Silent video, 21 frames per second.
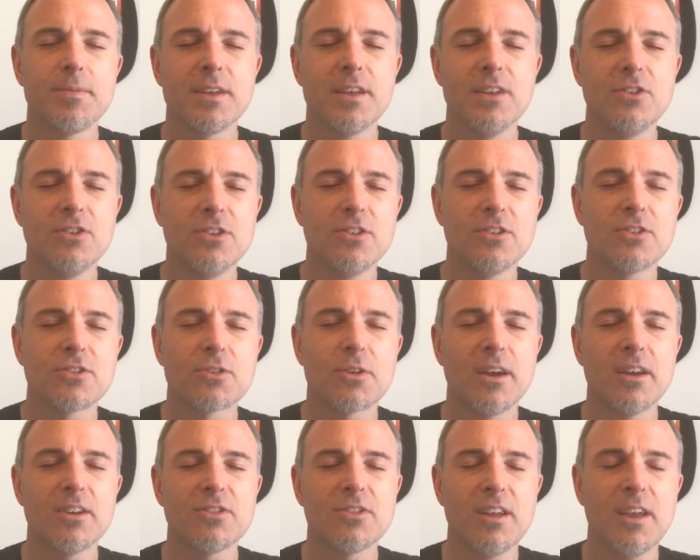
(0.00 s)
In Jesus
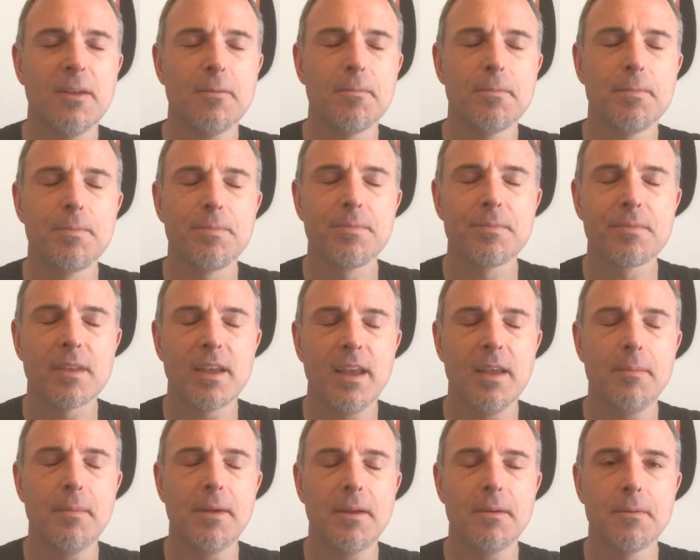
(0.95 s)
Christ's name,
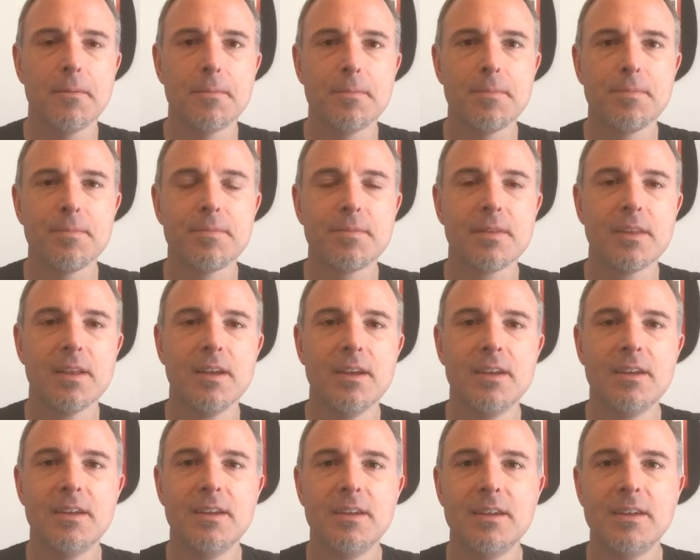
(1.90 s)
amen.
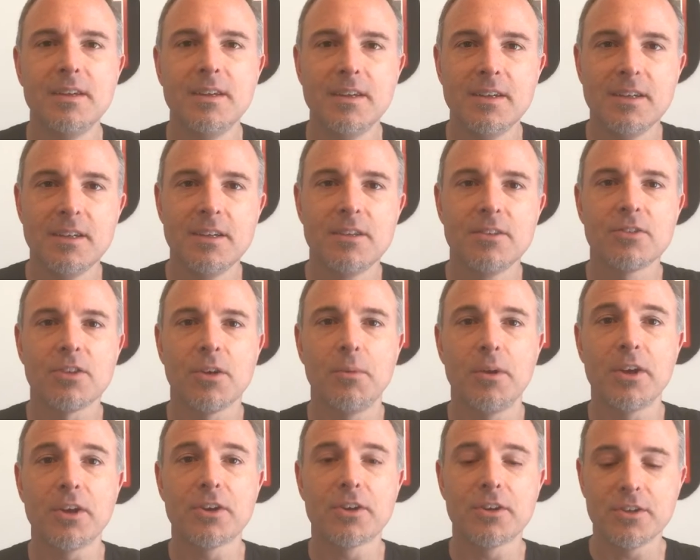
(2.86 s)
So I
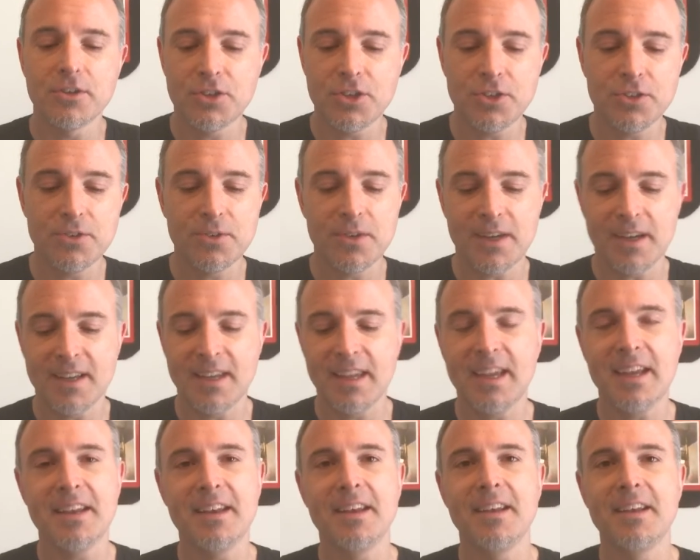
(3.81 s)
want to encourage you
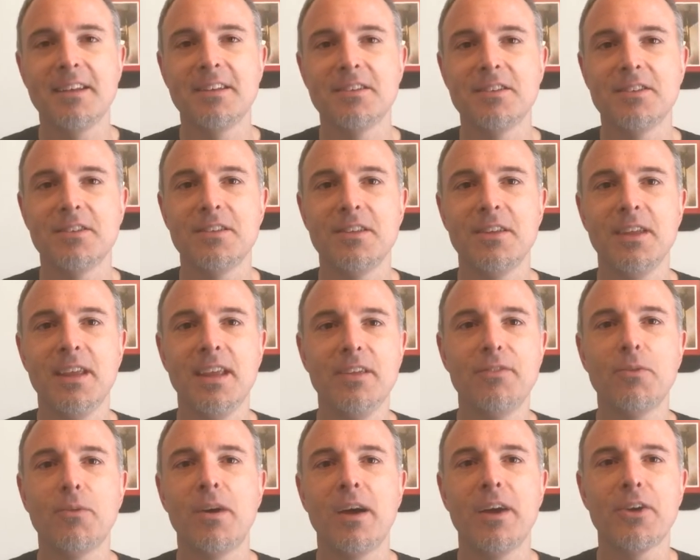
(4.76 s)
again
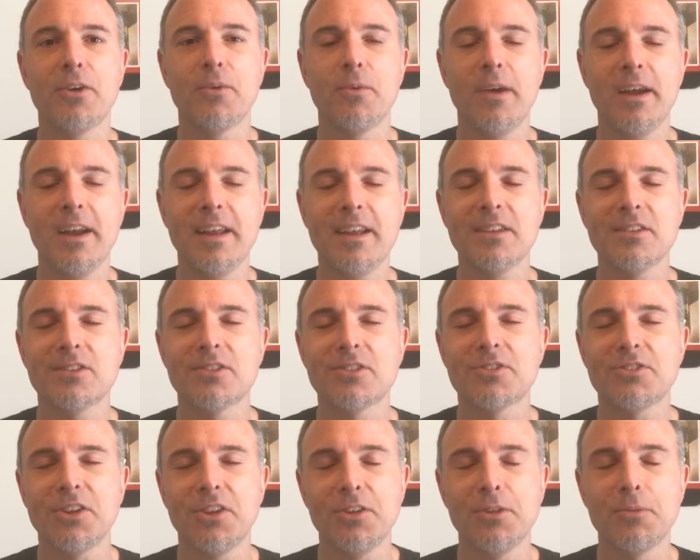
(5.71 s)
even while you're waiting,
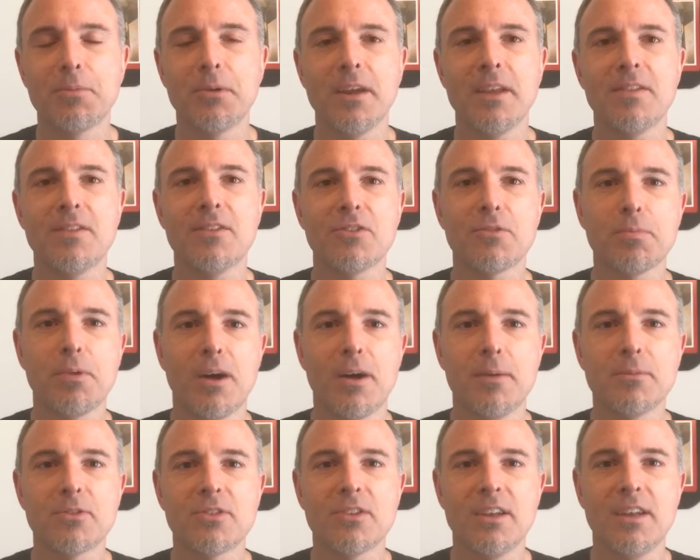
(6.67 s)
celebrate this
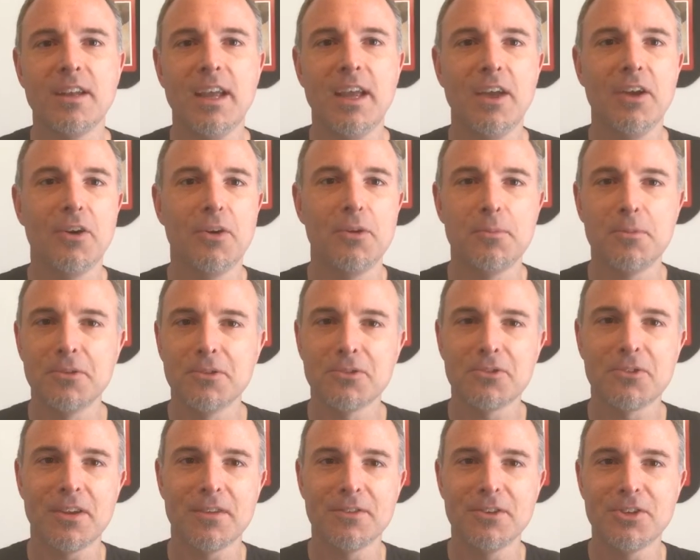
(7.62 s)
Palm Sunday.
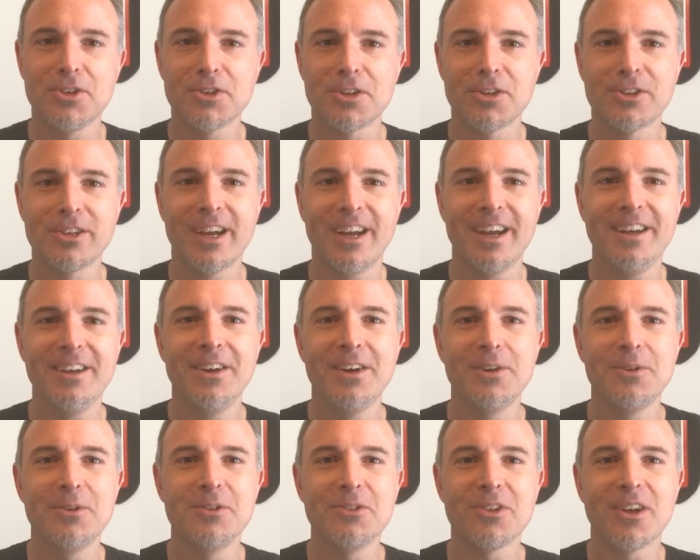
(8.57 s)
Almost every church I
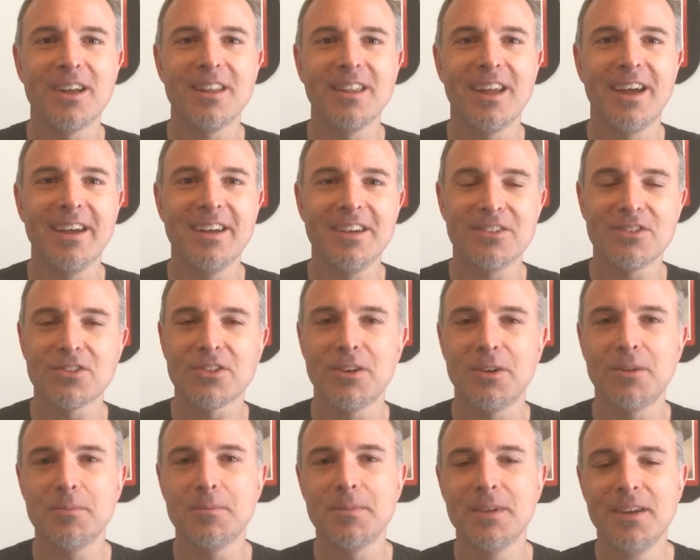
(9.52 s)
know is online in
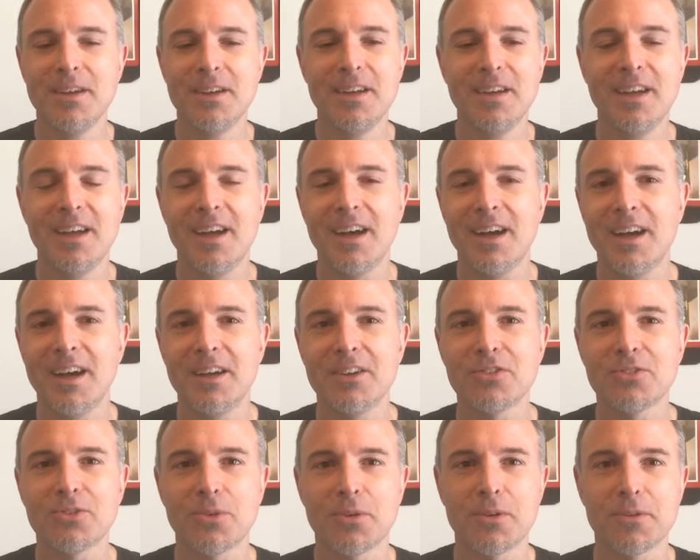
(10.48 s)
some uh,
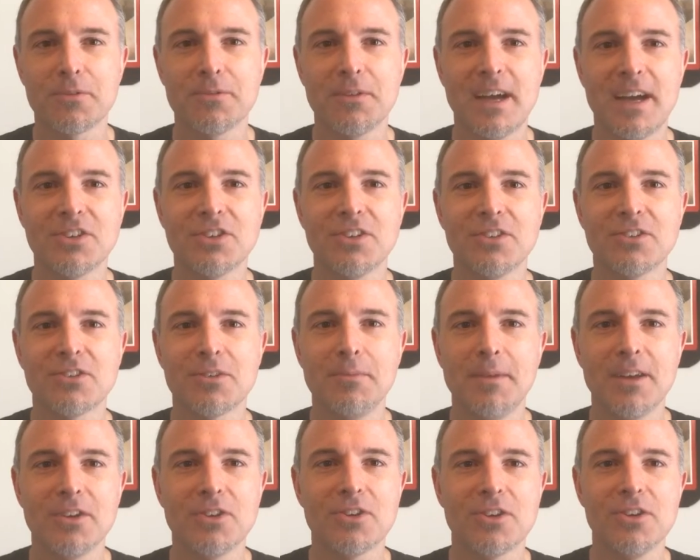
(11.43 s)
sort of fashion, so
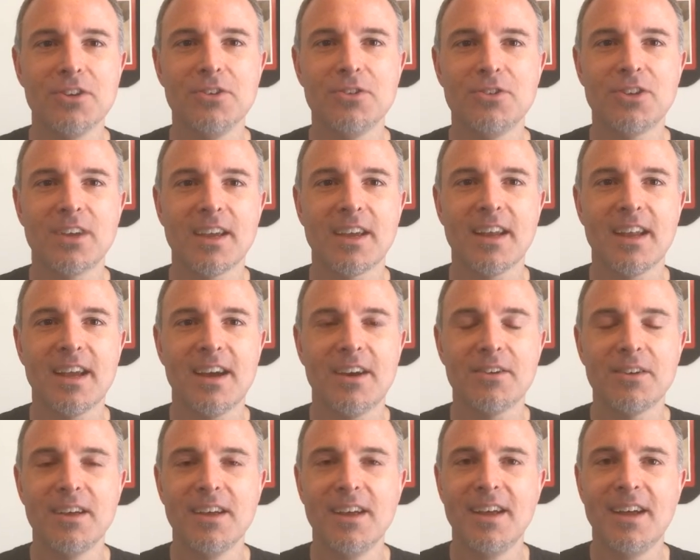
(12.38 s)
make sure you check it
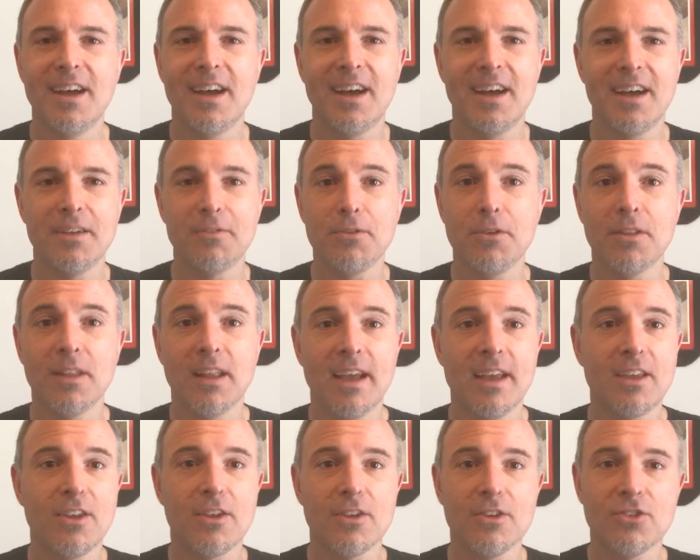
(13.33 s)
out. Uh, if you
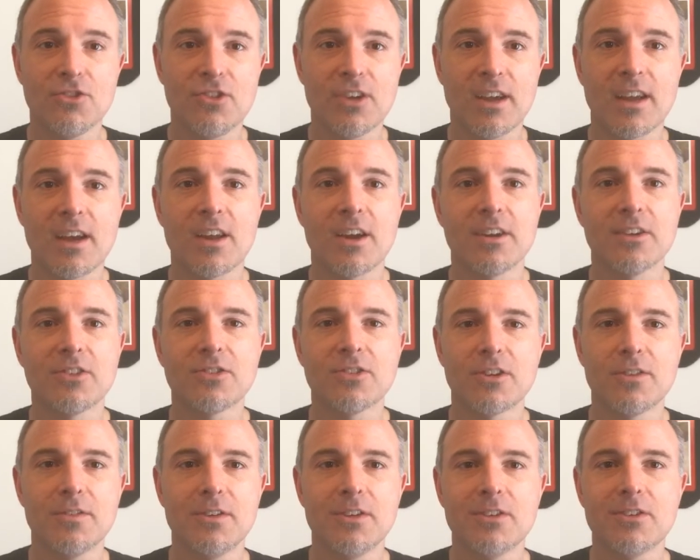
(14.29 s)
like, you can check out our
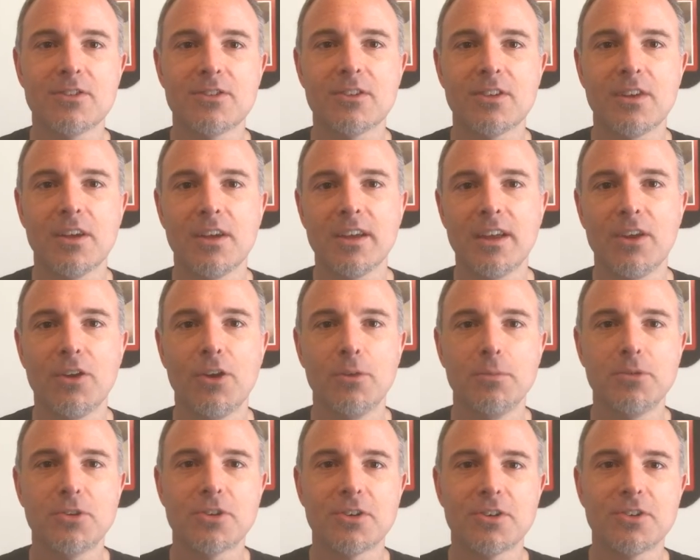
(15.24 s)
service. Again,
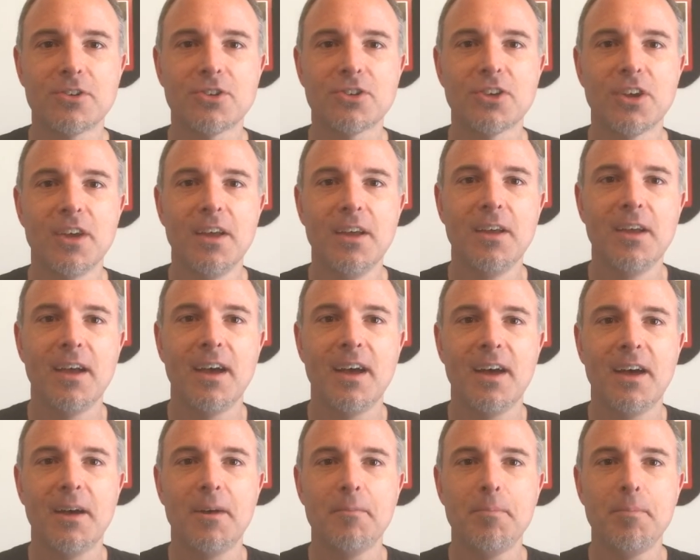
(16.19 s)
Hope Church
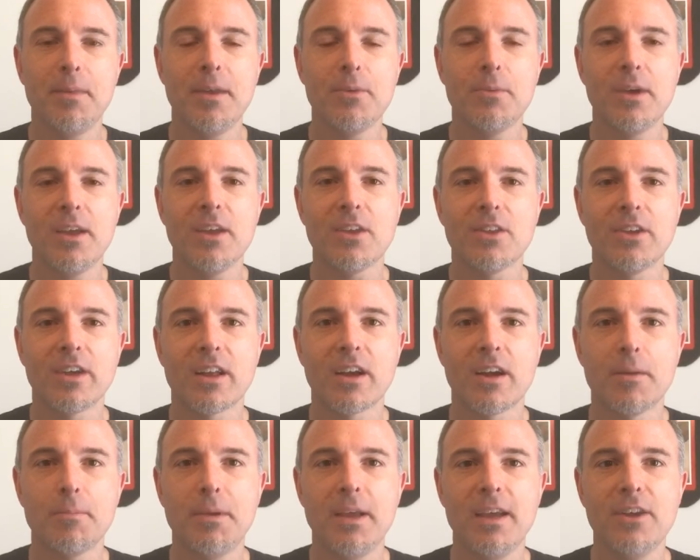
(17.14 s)
uh, Midway. You can look at
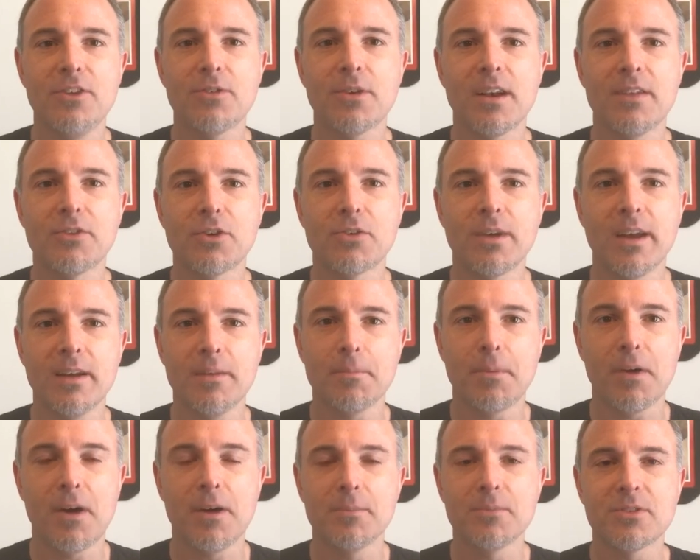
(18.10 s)
our page. We're going to have a great
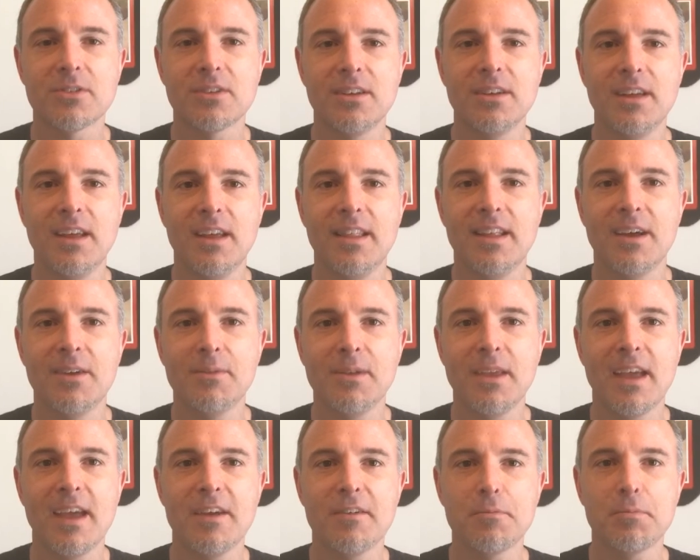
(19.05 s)
Palm Sunday that we
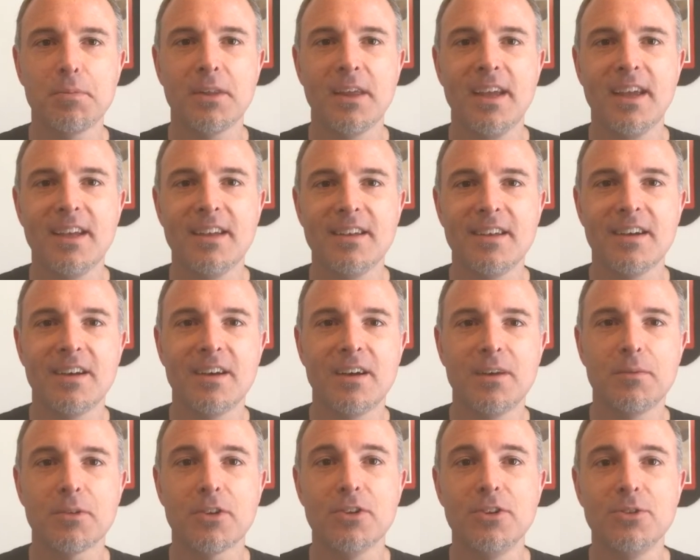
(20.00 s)
have planned uh,
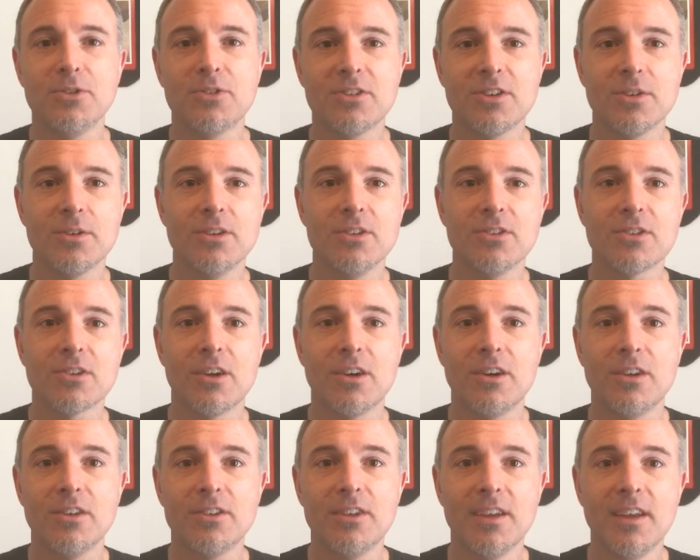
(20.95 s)
with our new series
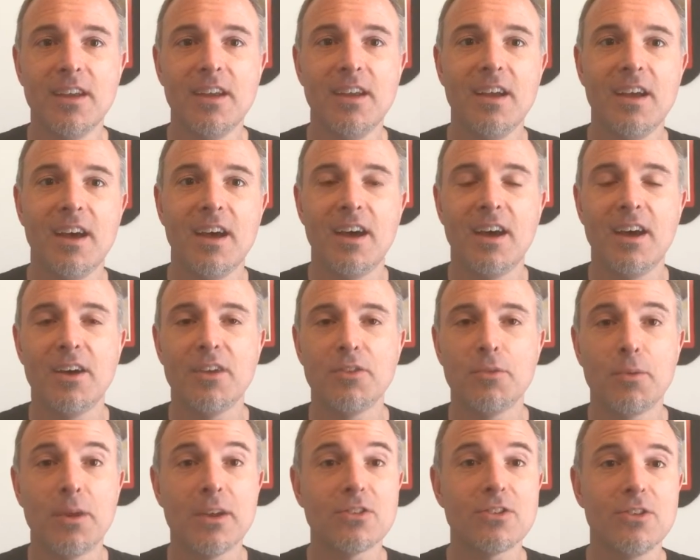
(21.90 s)
called uh,
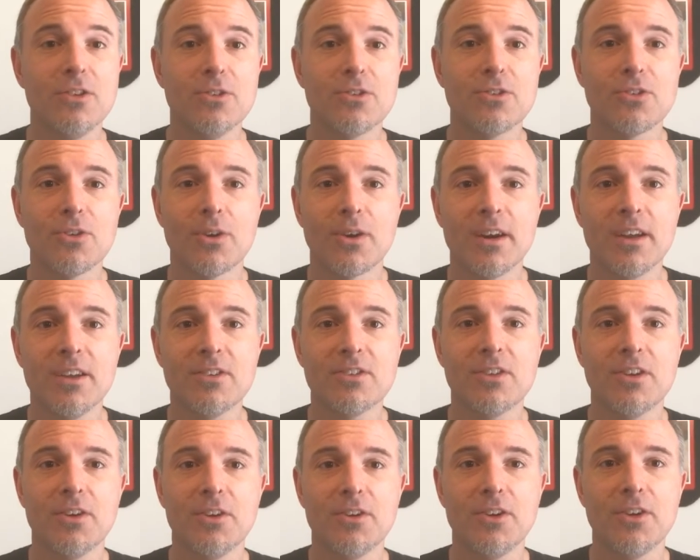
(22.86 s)
The Rescue Story,
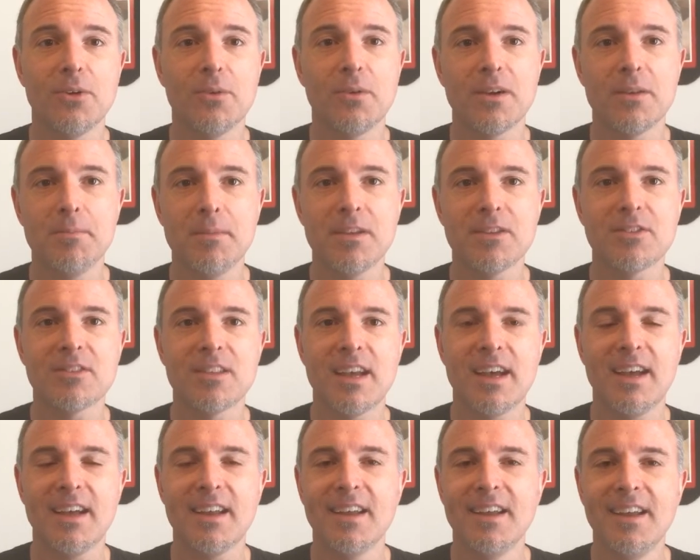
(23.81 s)
so you don't want to miss
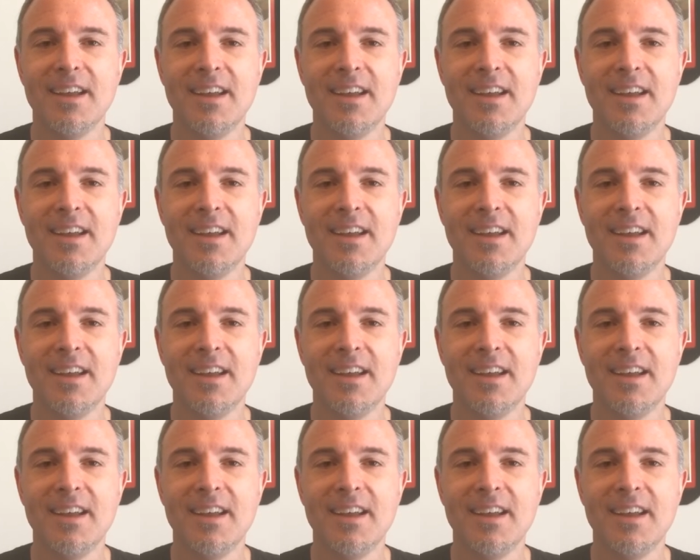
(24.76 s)
that.